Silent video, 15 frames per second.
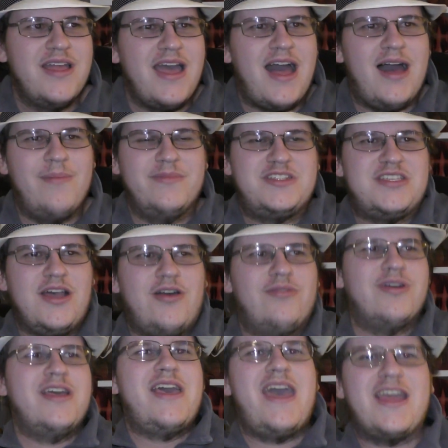
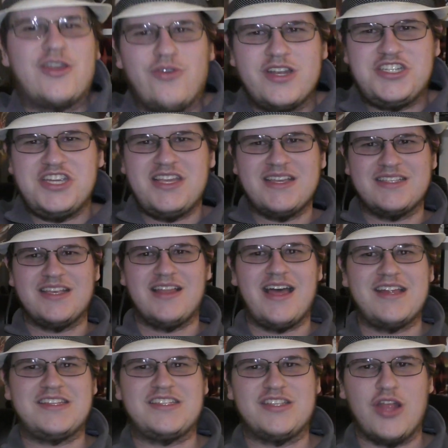And Koichi is a
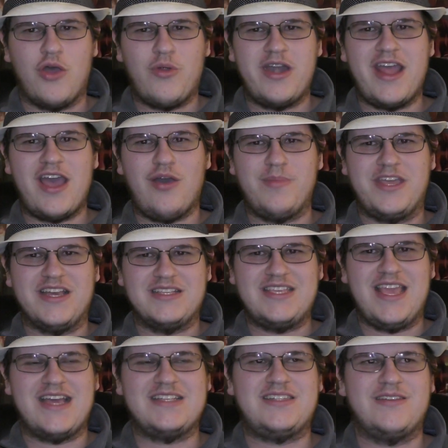lot slower now because he
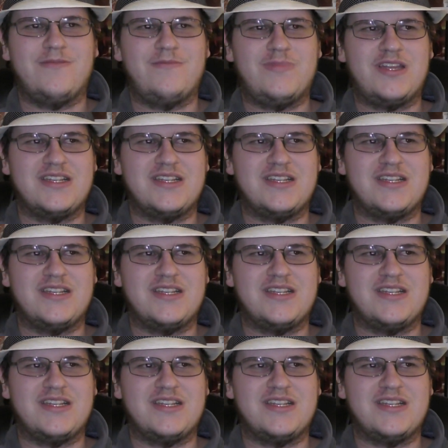has to